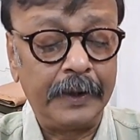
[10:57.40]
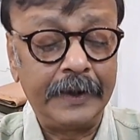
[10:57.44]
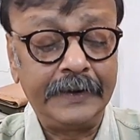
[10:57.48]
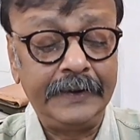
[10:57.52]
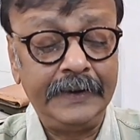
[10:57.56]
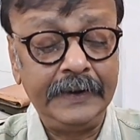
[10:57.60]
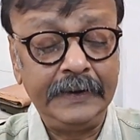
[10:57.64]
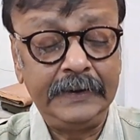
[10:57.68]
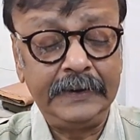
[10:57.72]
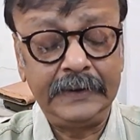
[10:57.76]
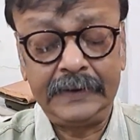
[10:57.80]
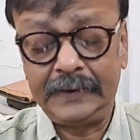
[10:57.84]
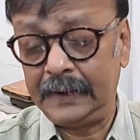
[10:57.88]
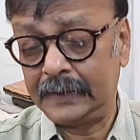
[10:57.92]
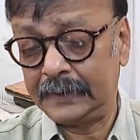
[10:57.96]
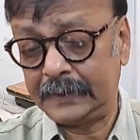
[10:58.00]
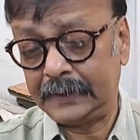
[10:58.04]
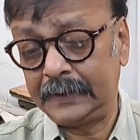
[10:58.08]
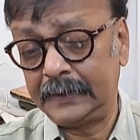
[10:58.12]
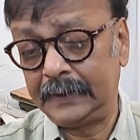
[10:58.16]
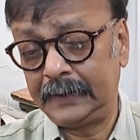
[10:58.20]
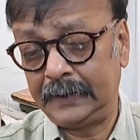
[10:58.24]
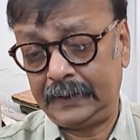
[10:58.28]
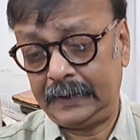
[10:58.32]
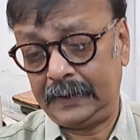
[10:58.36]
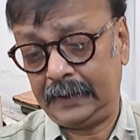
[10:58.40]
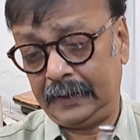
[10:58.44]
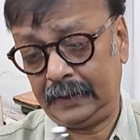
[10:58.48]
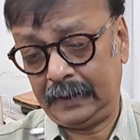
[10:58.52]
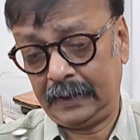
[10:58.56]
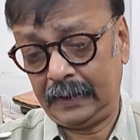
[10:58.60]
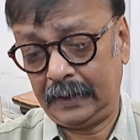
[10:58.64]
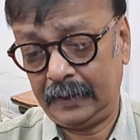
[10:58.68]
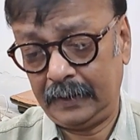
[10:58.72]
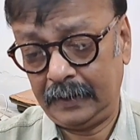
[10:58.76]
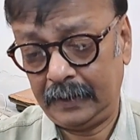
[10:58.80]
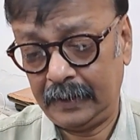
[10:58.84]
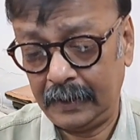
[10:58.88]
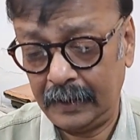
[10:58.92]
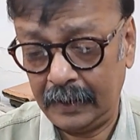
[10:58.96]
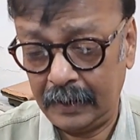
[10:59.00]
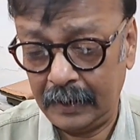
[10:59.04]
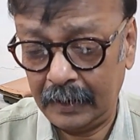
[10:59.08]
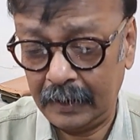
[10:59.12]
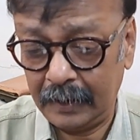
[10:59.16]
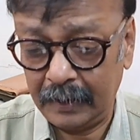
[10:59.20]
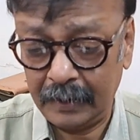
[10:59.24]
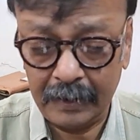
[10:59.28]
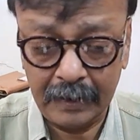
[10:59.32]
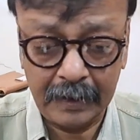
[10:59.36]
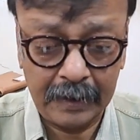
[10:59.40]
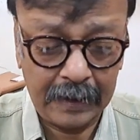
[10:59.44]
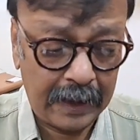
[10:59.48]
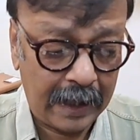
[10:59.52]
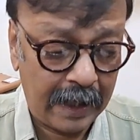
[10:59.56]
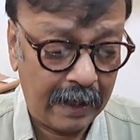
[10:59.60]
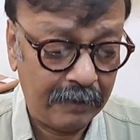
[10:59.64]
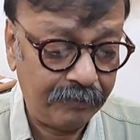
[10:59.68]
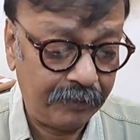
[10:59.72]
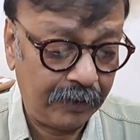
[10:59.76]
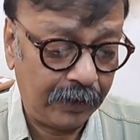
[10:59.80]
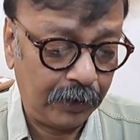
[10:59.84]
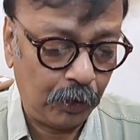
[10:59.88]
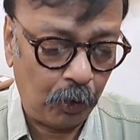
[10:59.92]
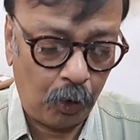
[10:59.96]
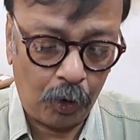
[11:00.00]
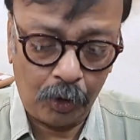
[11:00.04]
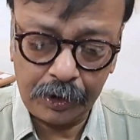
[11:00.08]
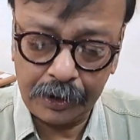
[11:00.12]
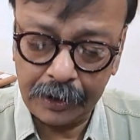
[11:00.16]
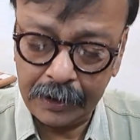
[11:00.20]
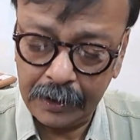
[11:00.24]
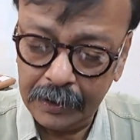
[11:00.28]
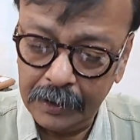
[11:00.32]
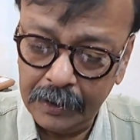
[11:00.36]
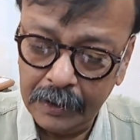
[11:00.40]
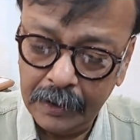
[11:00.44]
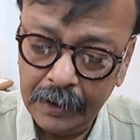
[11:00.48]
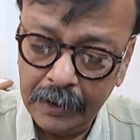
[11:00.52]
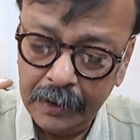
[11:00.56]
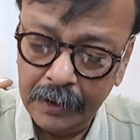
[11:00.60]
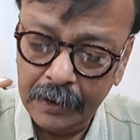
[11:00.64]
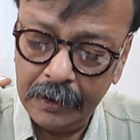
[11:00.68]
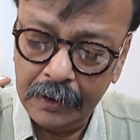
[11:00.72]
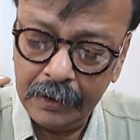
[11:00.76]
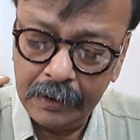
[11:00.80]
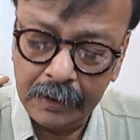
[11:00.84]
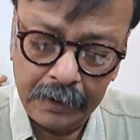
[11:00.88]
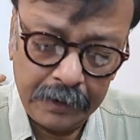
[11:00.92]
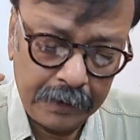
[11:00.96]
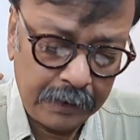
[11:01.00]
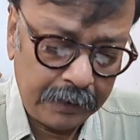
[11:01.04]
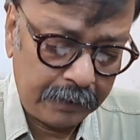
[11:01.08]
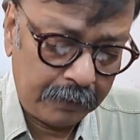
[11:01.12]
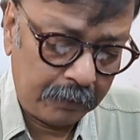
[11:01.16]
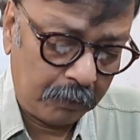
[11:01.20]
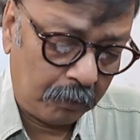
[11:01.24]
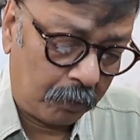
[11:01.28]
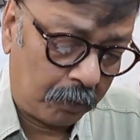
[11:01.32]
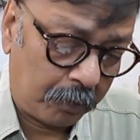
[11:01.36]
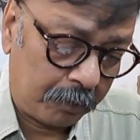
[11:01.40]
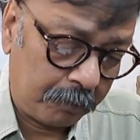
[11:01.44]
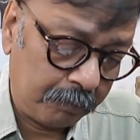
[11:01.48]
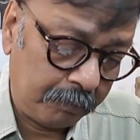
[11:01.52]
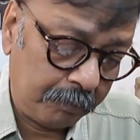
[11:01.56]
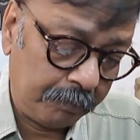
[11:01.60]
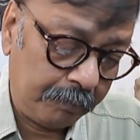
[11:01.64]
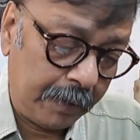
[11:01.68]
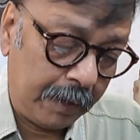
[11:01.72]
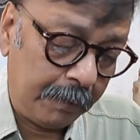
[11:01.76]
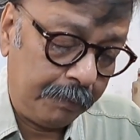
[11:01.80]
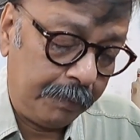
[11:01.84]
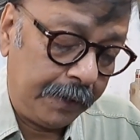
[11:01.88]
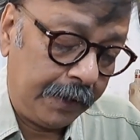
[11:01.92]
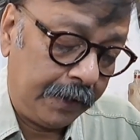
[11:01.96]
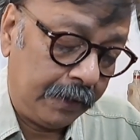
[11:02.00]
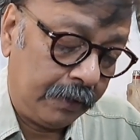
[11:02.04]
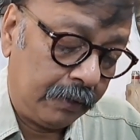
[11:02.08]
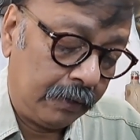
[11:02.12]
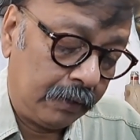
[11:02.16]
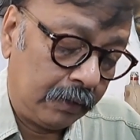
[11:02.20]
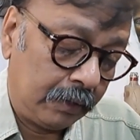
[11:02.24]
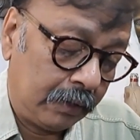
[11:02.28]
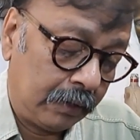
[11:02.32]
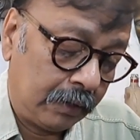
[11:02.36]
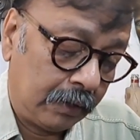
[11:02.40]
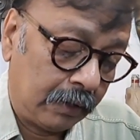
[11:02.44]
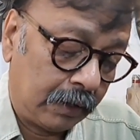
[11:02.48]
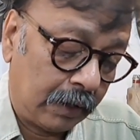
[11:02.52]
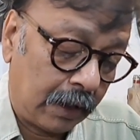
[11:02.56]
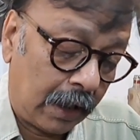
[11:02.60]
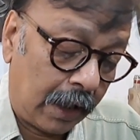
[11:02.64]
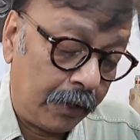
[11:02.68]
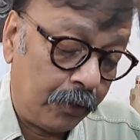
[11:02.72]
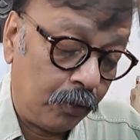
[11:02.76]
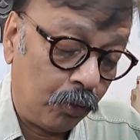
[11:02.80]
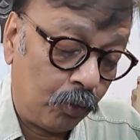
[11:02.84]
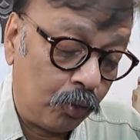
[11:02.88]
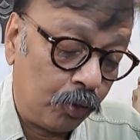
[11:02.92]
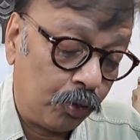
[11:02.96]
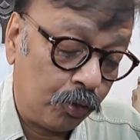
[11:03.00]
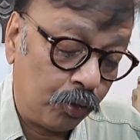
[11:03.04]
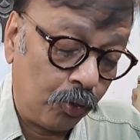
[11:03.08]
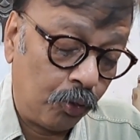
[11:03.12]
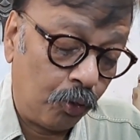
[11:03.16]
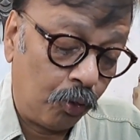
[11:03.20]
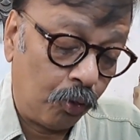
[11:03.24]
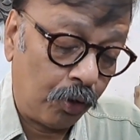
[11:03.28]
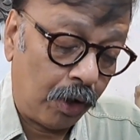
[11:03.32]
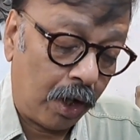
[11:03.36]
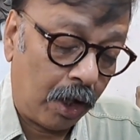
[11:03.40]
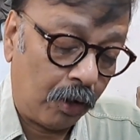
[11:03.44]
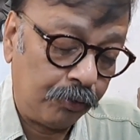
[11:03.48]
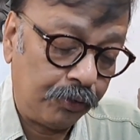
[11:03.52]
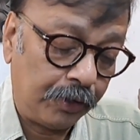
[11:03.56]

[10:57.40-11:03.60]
but this doesn't uh, have a lock, or maybe I don't know